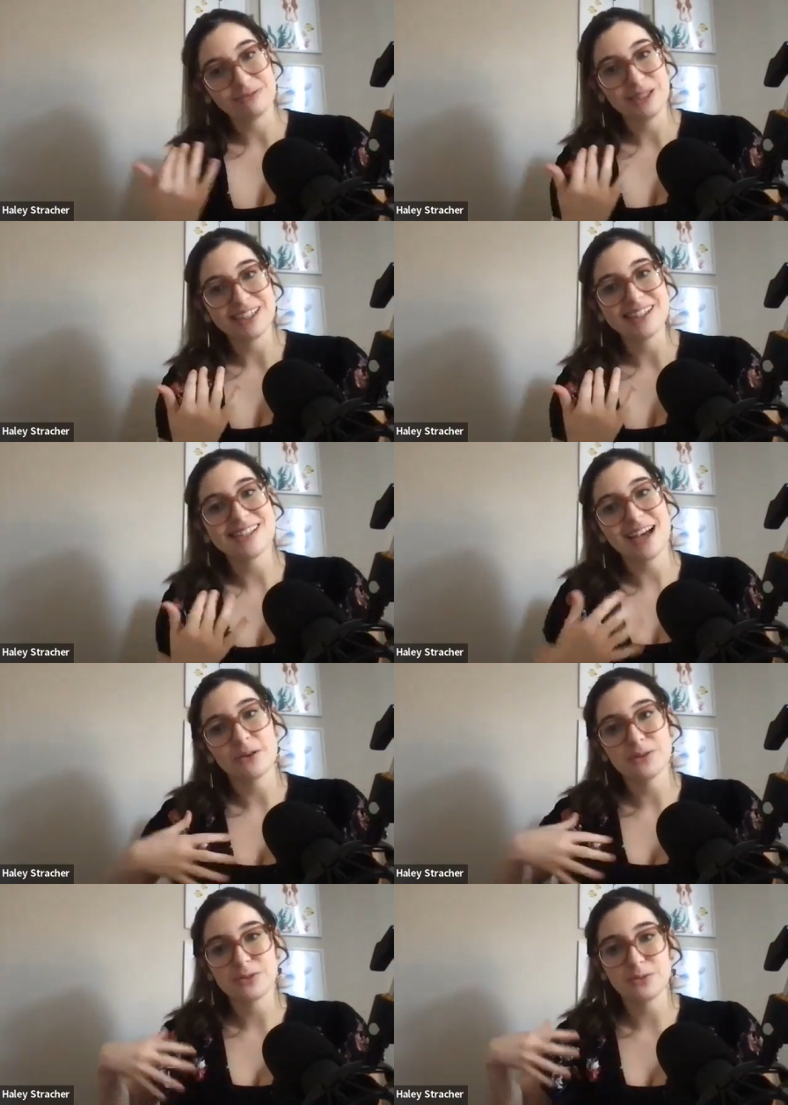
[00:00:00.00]
because
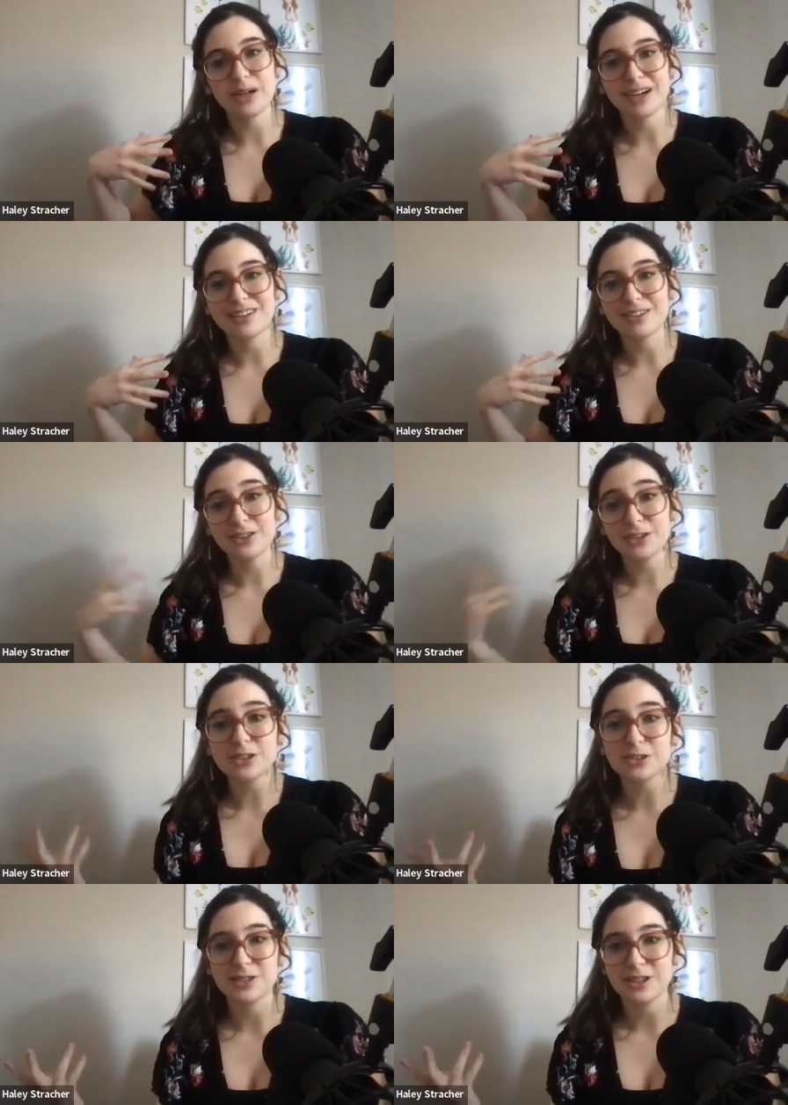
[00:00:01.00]
that was where the
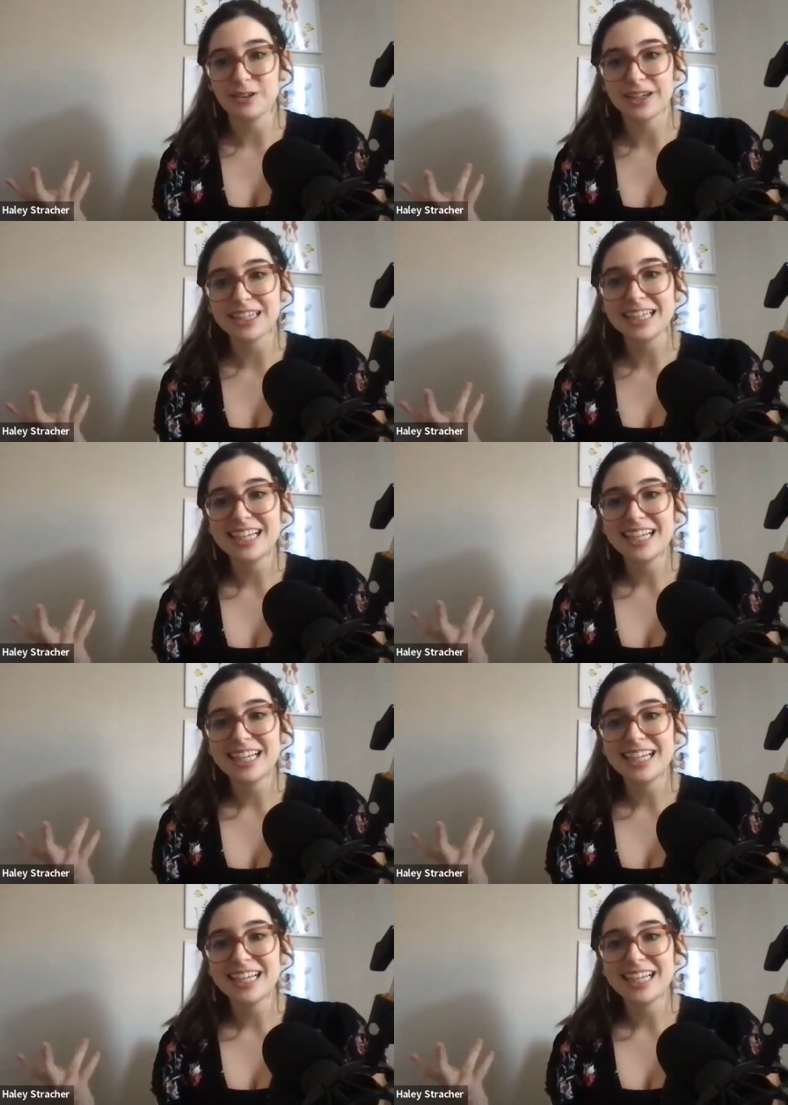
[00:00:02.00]
future was going.